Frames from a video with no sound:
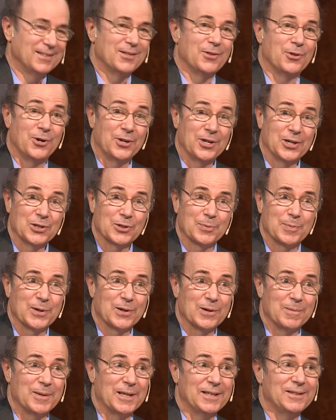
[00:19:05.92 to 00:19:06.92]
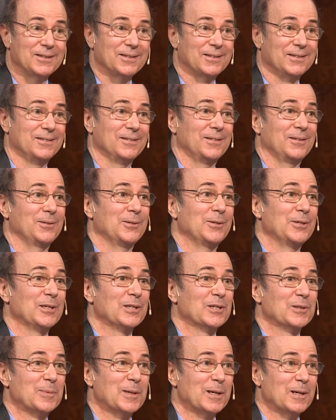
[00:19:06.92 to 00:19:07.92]
thought experiment
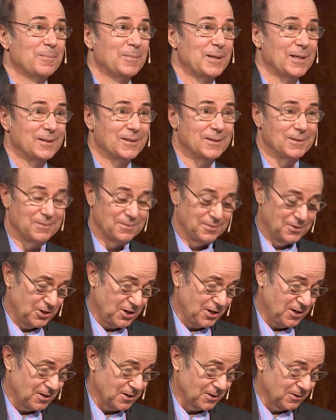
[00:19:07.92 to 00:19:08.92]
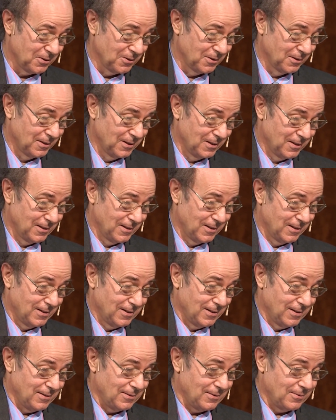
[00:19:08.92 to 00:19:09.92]
of genius,
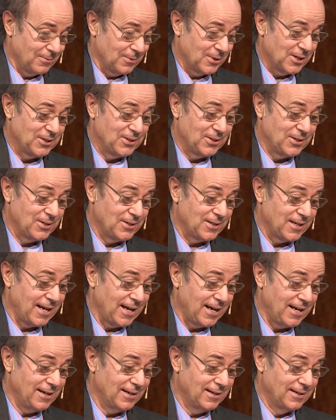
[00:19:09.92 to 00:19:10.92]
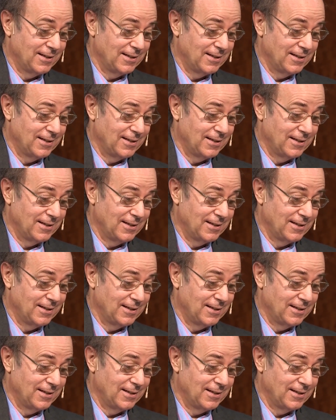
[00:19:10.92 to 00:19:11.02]
was to say,